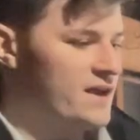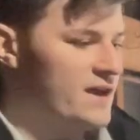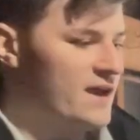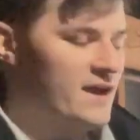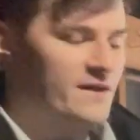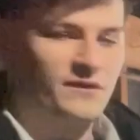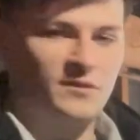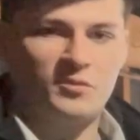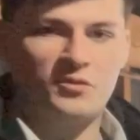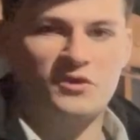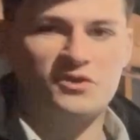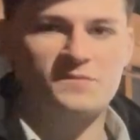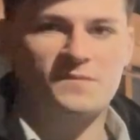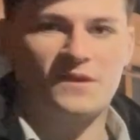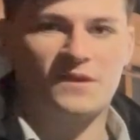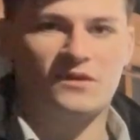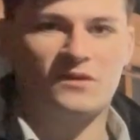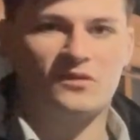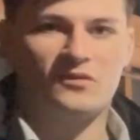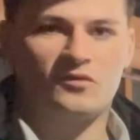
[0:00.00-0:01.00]
I have the Porsche
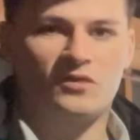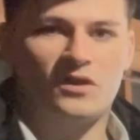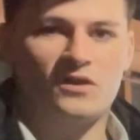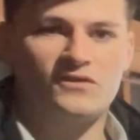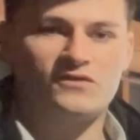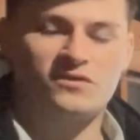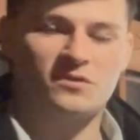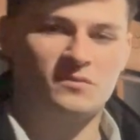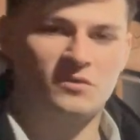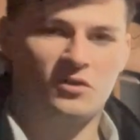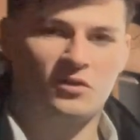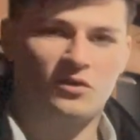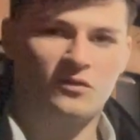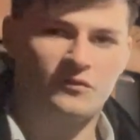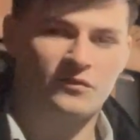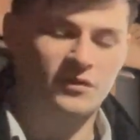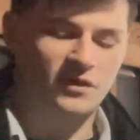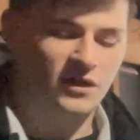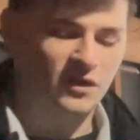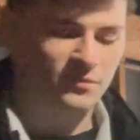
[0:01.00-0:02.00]
back in the garage, so I'm gonna go
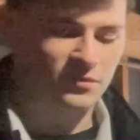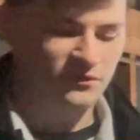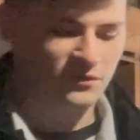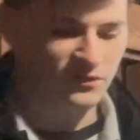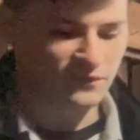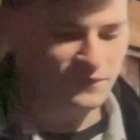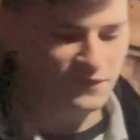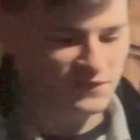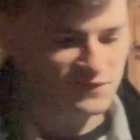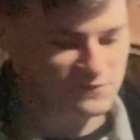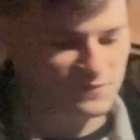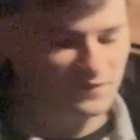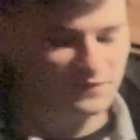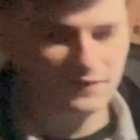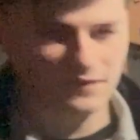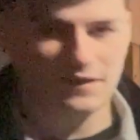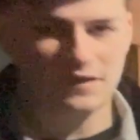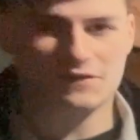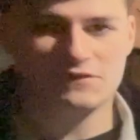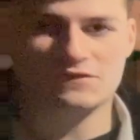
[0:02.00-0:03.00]
over a couple little things about
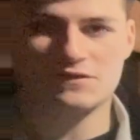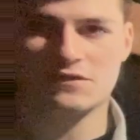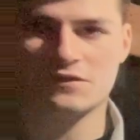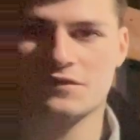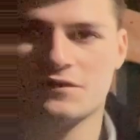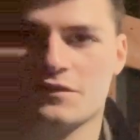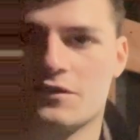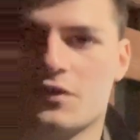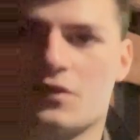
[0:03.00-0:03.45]
the exterior of the